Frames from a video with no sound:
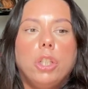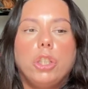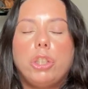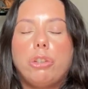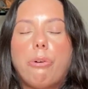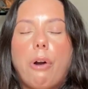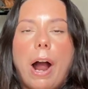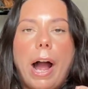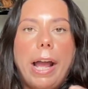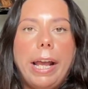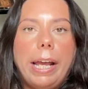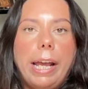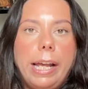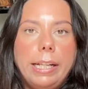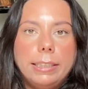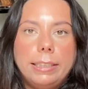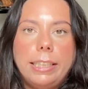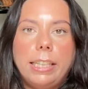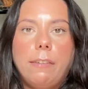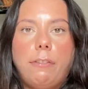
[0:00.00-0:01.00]
try
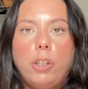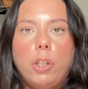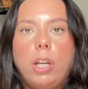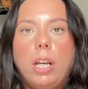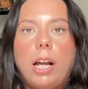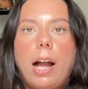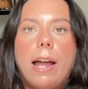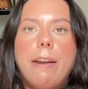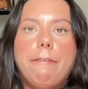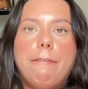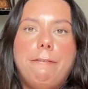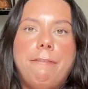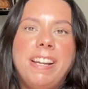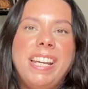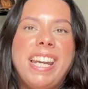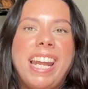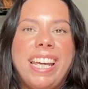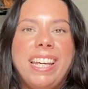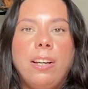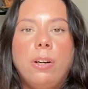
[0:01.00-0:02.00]
and see if you can kind of
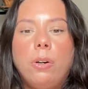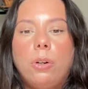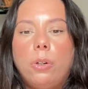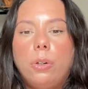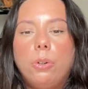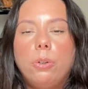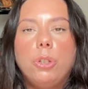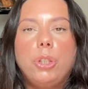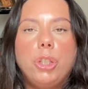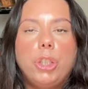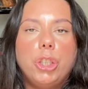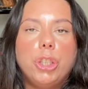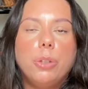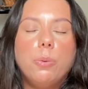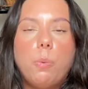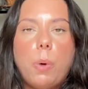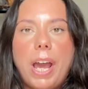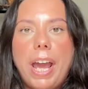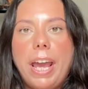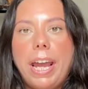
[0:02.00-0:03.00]
finagle
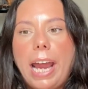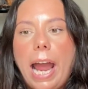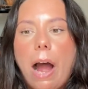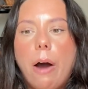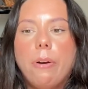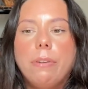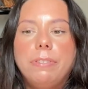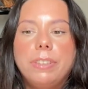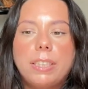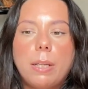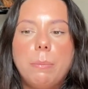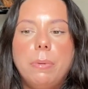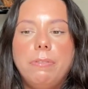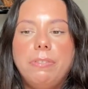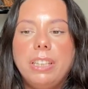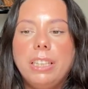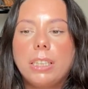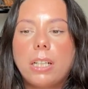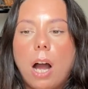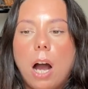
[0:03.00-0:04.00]
your way out of some of
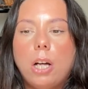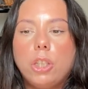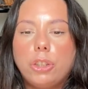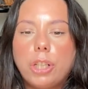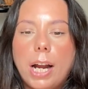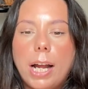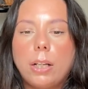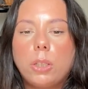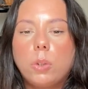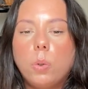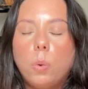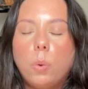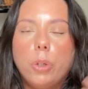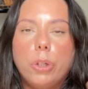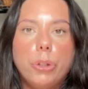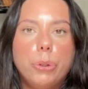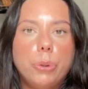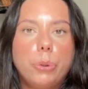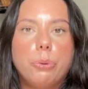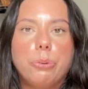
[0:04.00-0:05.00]
these contracts
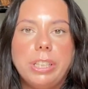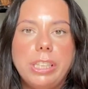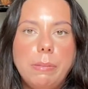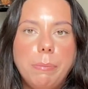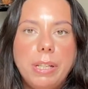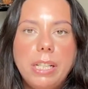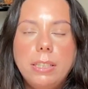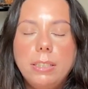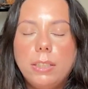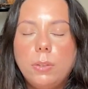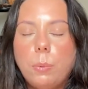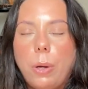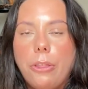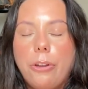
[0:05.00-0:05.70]
or agreements,